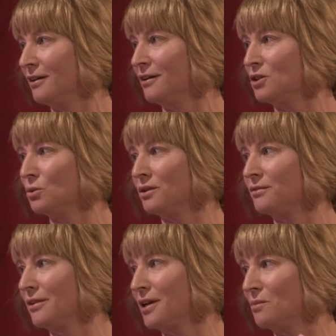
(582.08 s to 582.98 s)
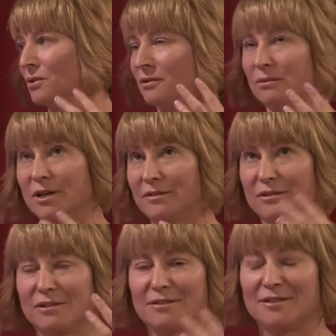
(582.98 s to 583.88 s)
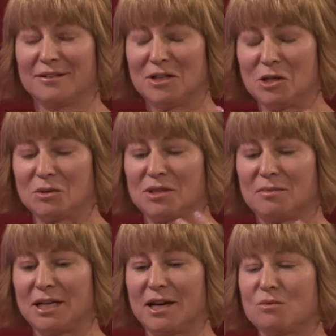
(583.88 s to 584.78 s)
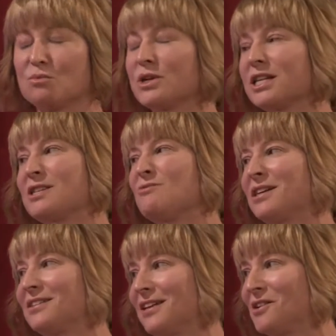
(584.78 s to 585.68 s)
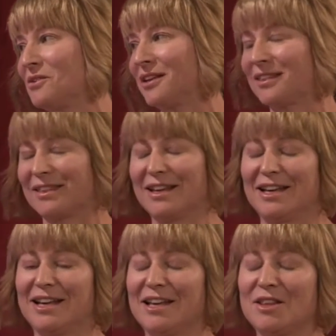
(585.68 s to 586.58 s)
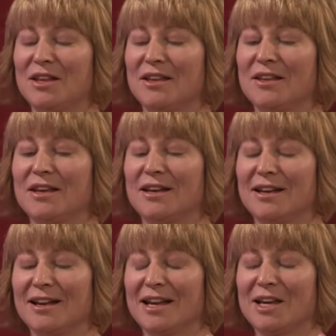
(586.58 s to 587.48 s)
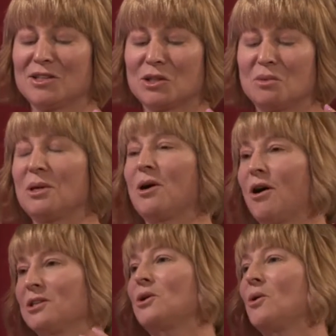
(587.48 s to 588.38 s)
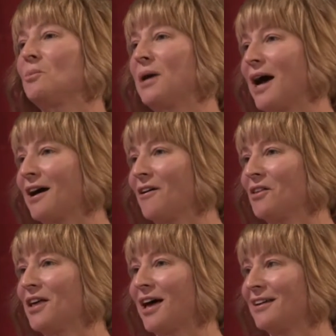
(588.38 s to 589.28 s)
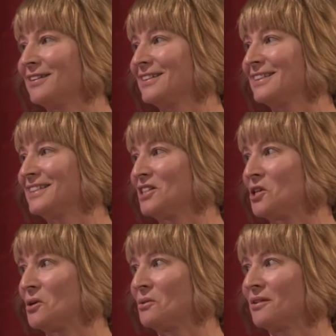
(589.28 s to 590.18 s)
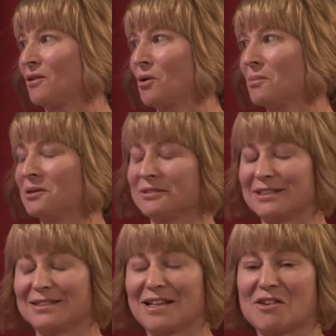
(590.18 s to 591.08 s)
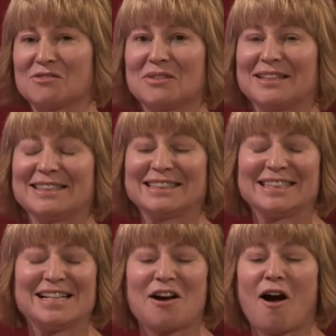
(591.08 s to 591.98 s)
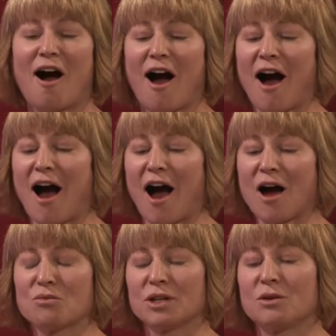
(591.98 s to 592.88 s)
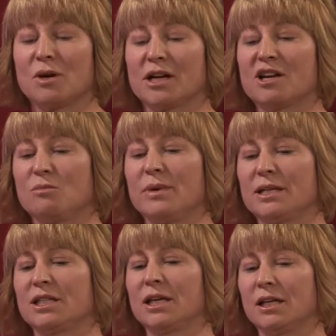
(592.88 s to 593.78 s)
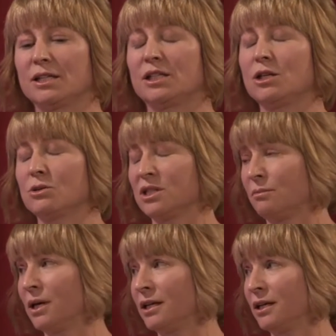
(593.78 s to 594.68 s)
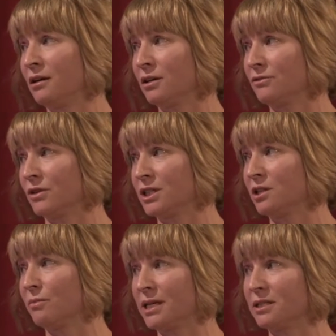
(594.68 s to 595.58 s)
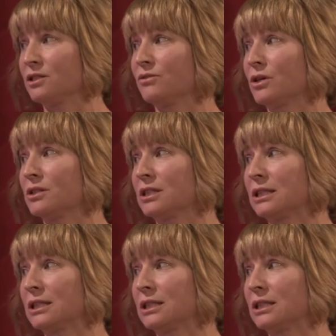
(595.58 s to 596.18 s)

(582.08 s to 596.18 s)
twin flame or whatever, somebody I really resonate with, that it's going to be hard to hold back all that, hormones and stuff. But I really want to commit to getting to know somebody on a friendship basis first.